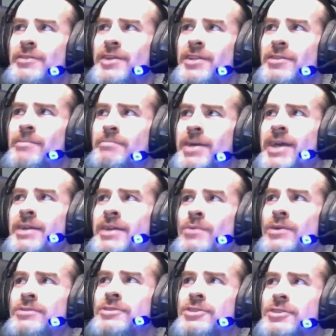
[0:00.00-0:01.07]
I think the main
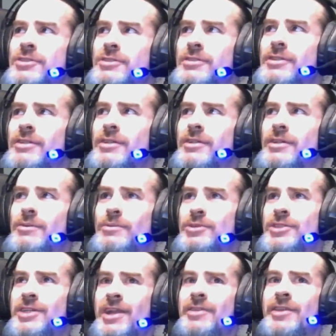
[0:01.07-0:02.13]
ones
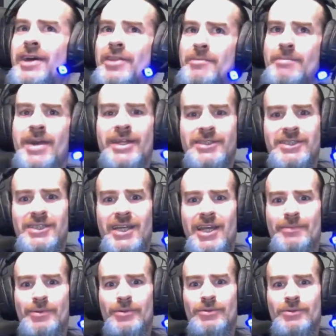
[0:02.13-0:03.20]
was kind of like the main
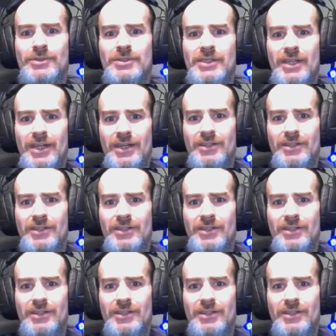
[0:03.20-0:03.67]
staples: